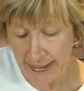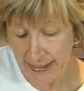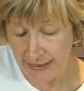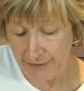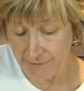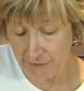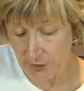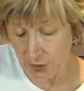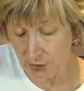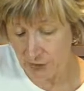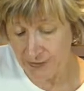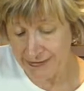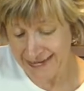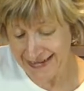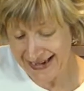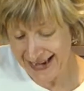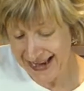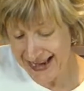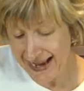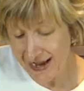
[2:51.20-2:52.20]
I've learned
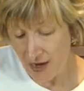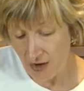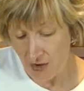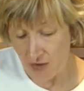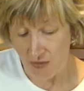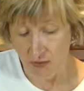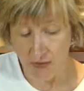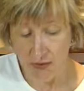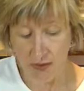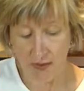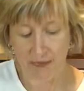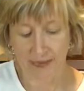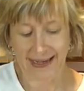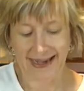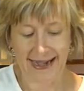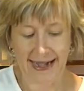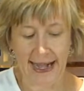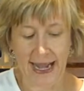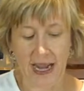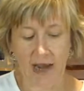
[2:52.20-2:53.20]
now that
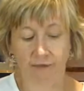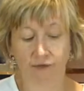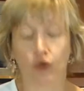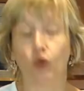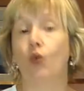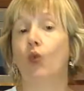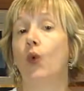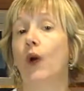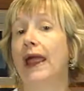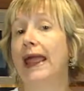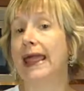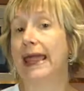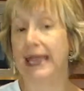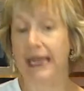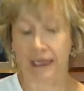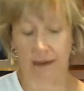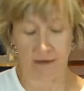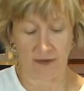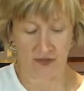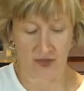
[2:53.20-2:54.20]
I have to
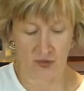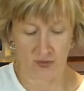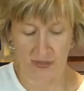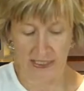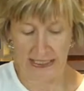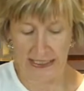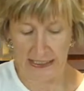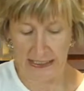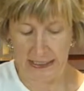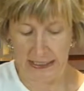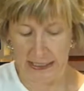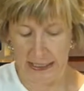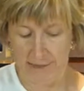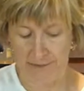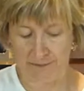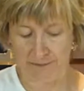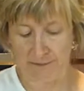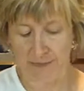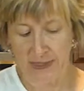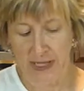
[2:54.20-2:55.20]
weigh the zucchini.
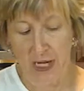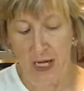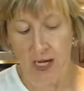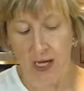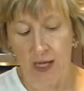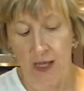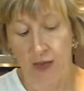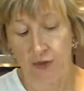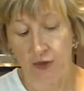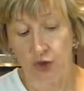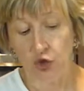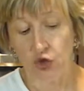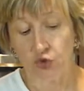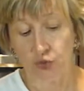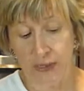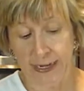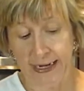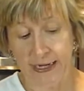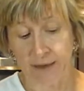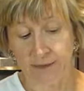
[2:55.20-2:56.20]
The
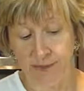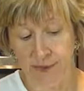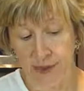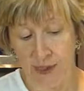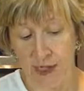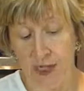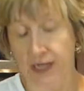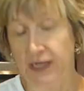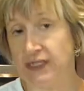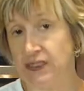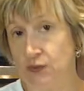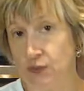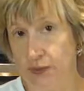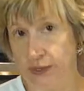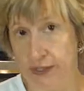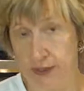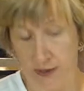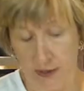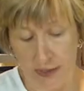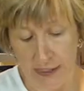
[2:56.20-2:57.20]
grand prize
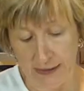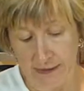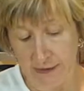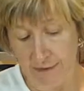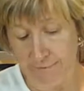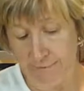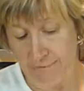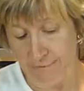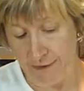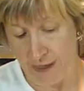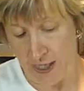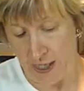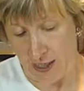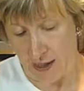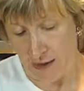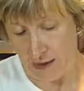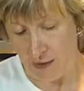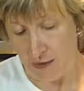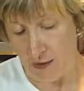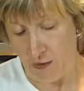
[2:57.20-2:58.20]
winner at the
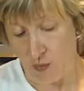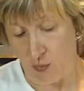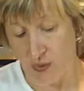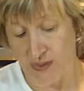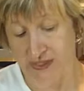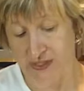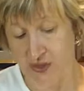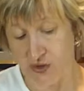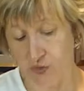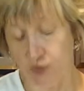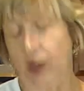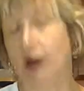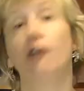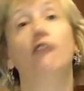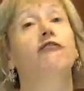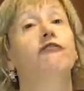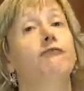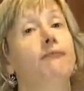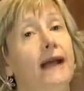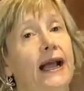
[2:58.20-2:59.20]
fair was
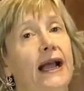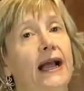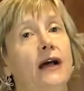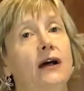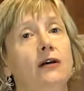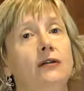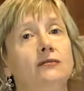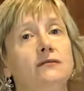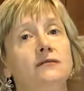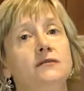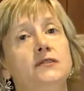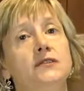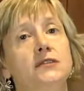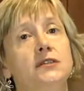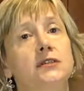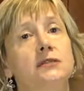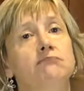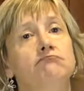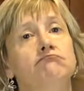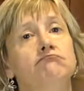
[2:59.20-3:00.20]
12
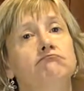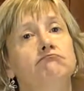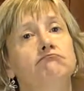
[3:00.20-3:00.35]
pounds,